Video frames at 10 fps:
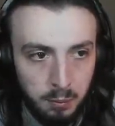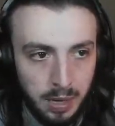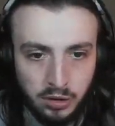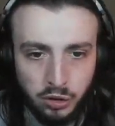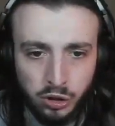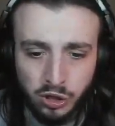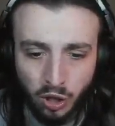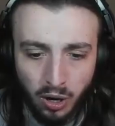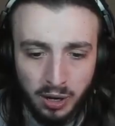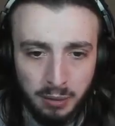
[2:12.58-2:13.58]
Man, just
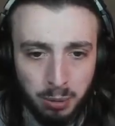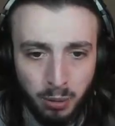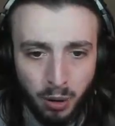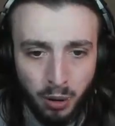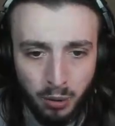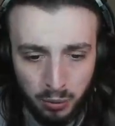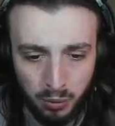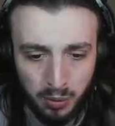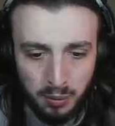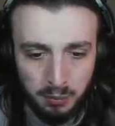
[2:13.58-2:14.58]
die, pro.
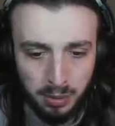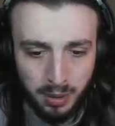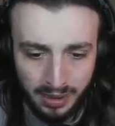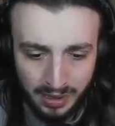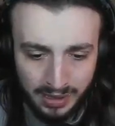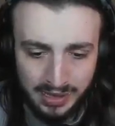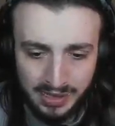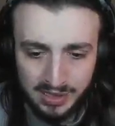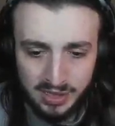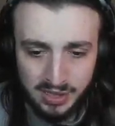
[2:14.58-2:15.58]

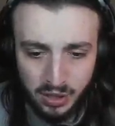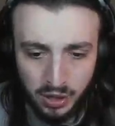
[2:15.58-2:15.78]
Please.